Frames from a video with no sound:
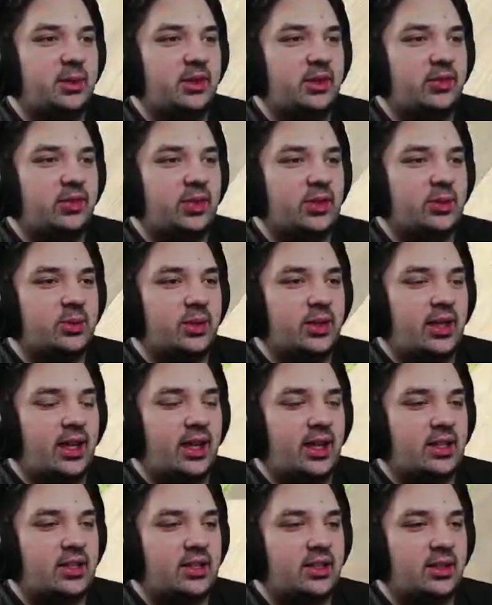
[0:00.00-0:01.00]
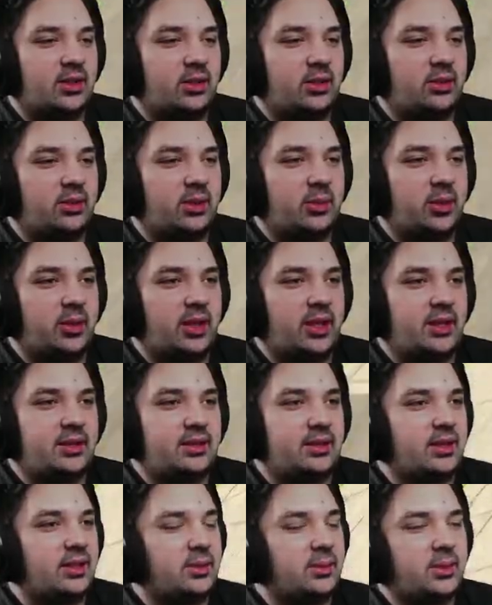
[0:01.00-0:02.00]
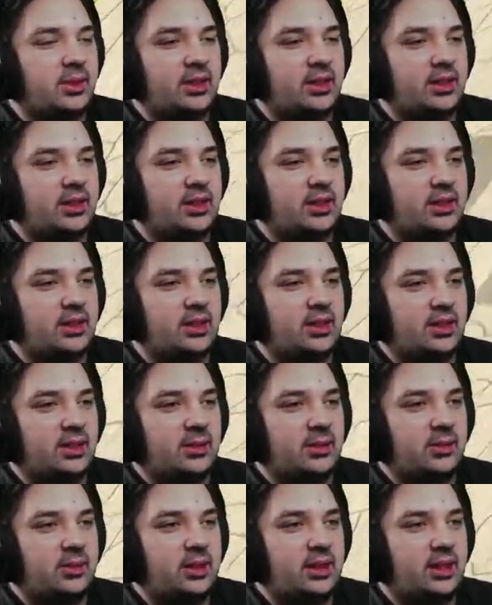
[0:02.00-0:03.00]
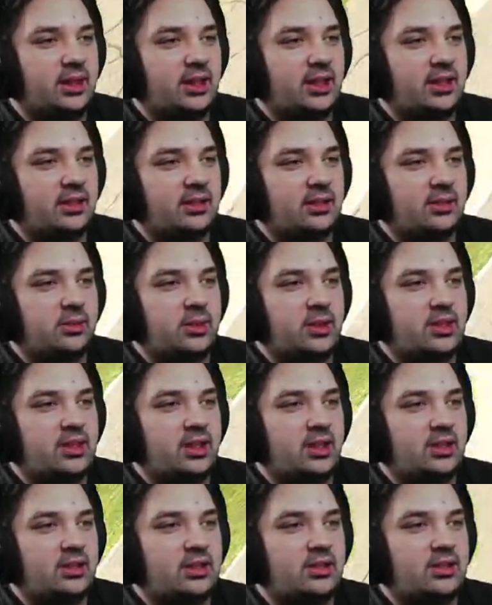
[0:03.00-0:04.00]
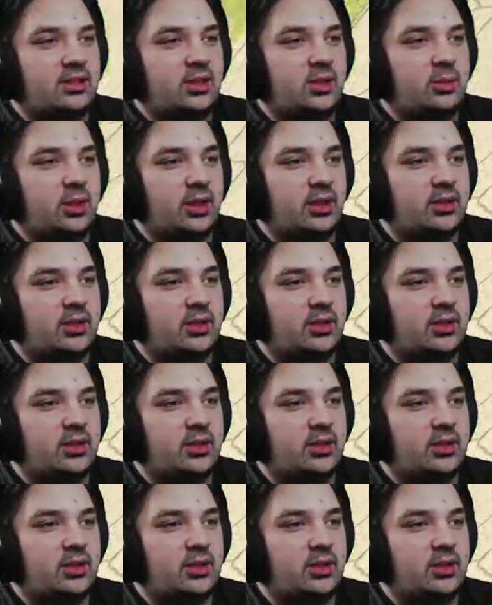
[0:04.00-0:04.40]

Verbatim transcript: to be the first one to actually go three wide? Not really. What the hell? We stayed two by